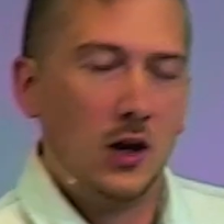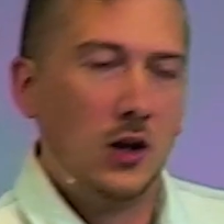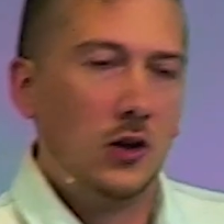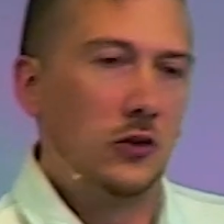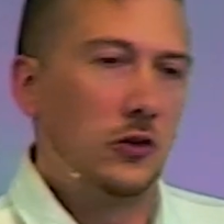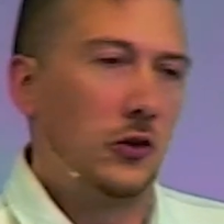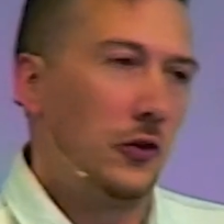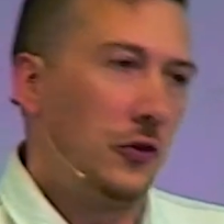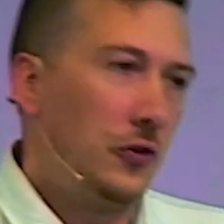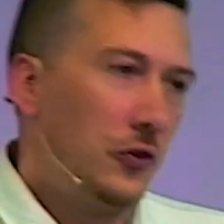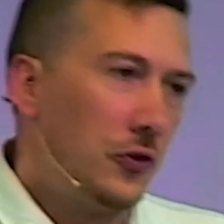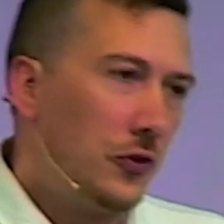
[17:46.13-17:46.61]

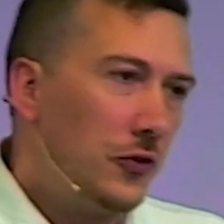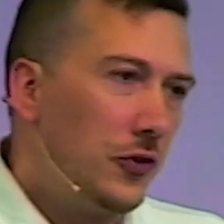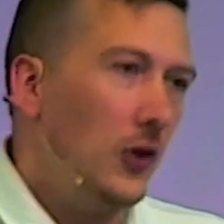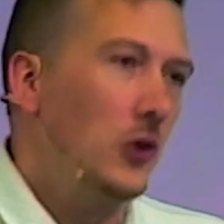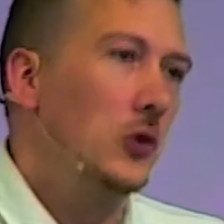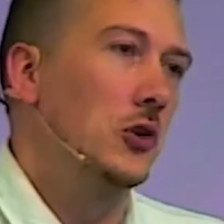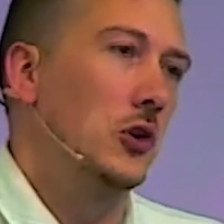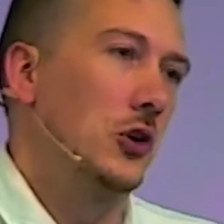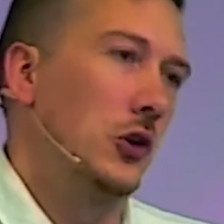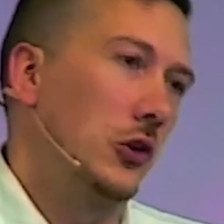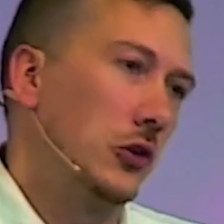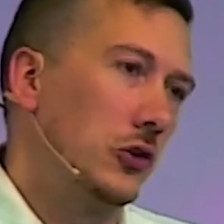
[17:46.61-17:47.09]
to
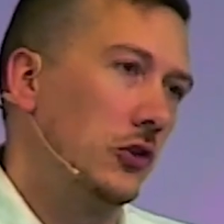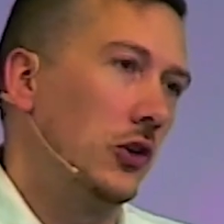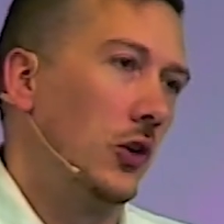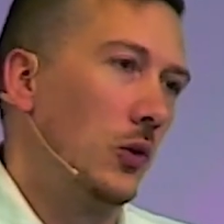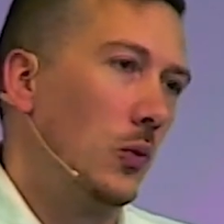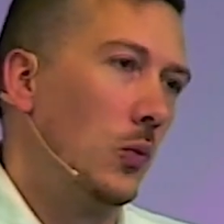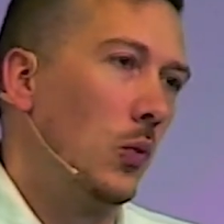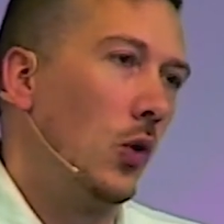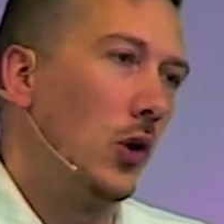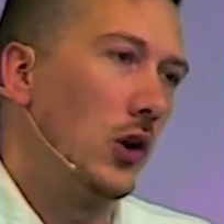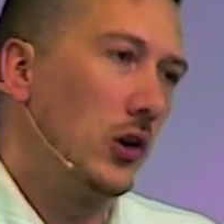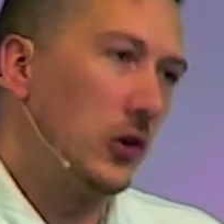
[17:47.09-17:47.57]
focus
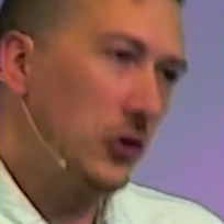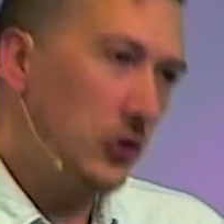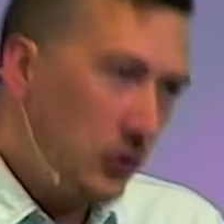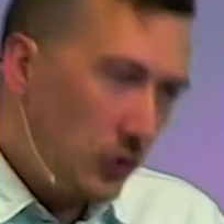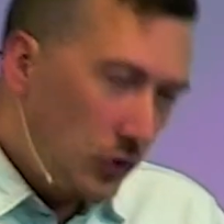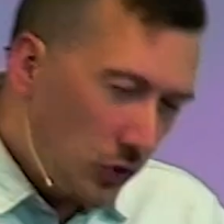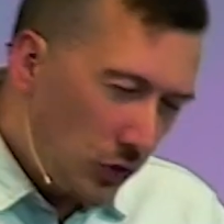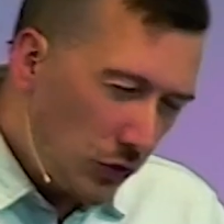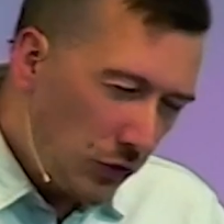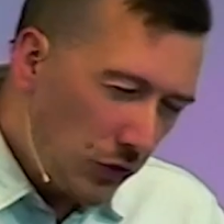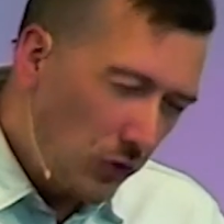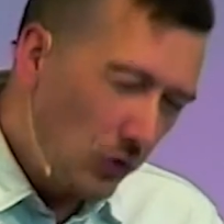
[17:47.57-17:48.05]
on what is
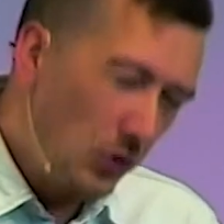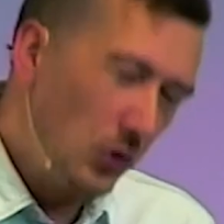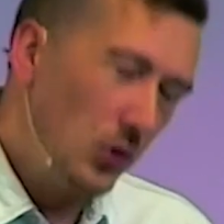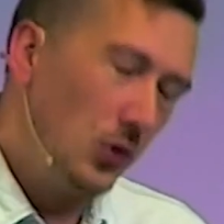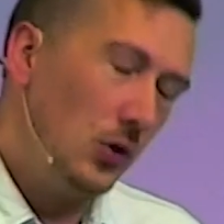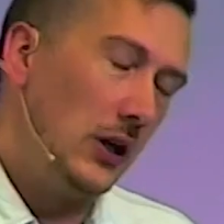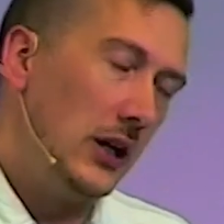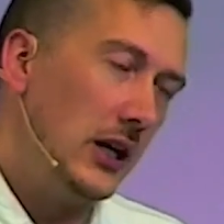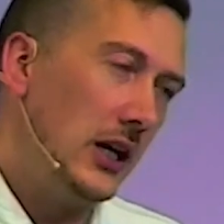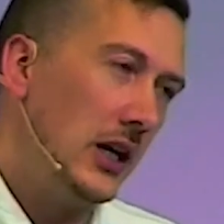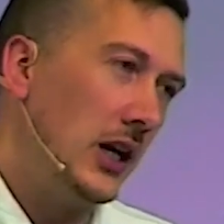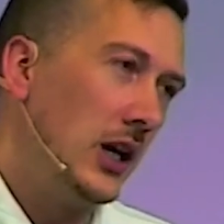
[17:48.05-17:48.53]

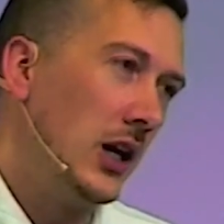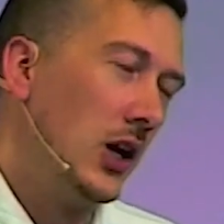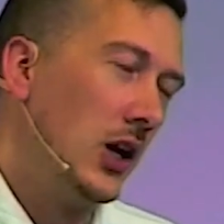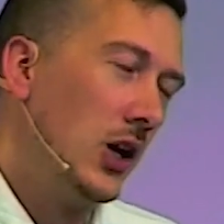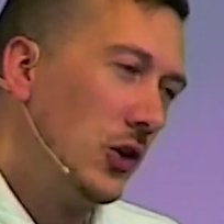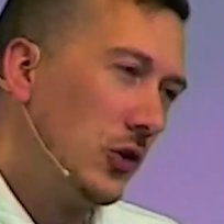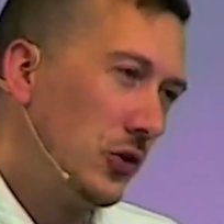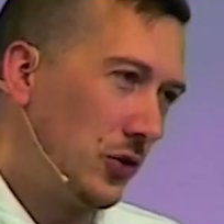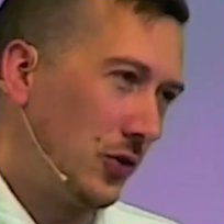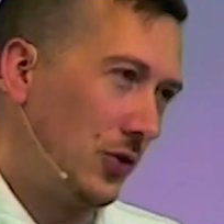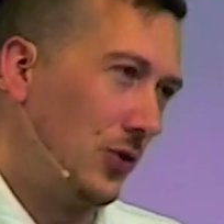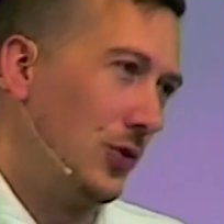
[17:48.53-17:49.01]
truly
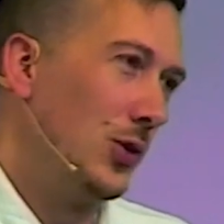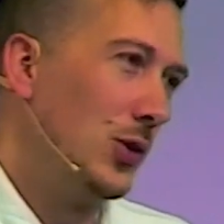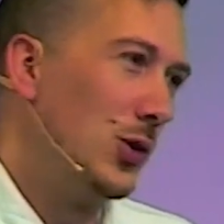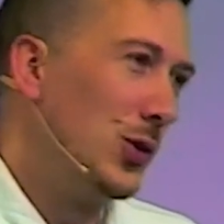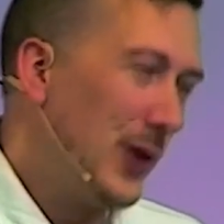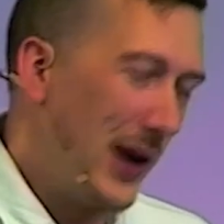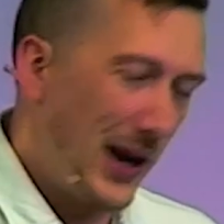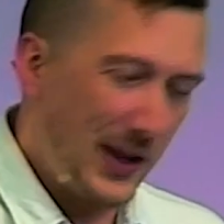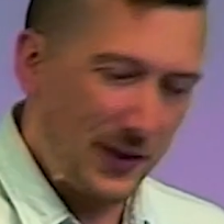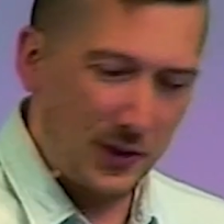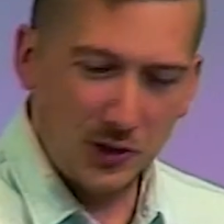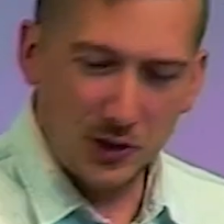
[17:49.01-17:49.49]

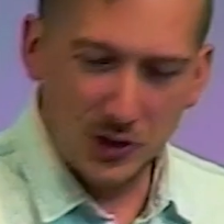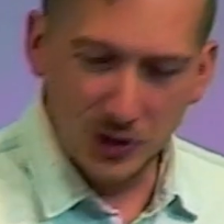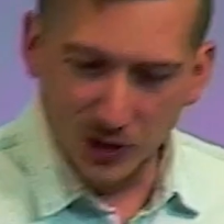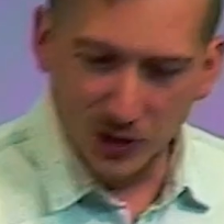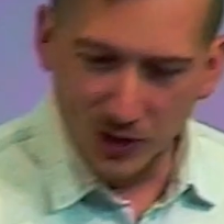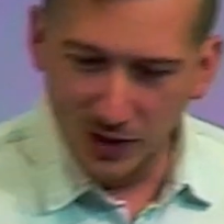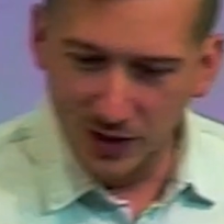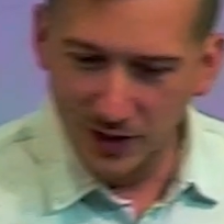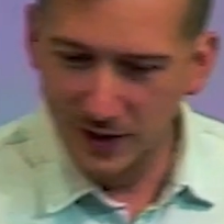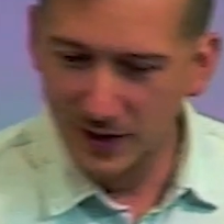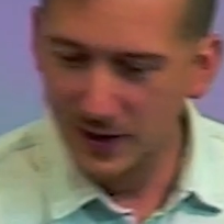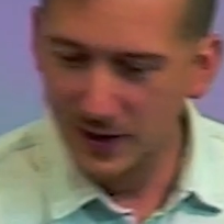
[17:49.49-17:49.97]
true and good.